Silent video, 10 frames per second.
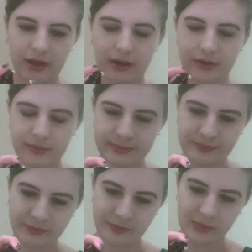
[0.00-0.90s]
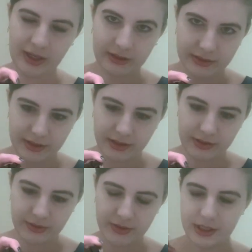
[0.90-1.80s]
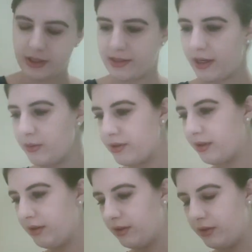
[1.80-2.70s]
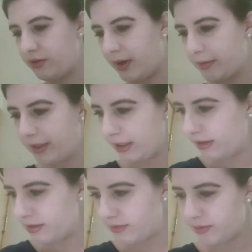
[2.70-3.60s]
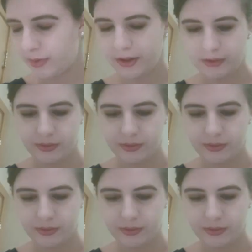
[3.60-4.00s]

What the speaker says: And it looks like this foundation is out, so I'm gonna get a different bottle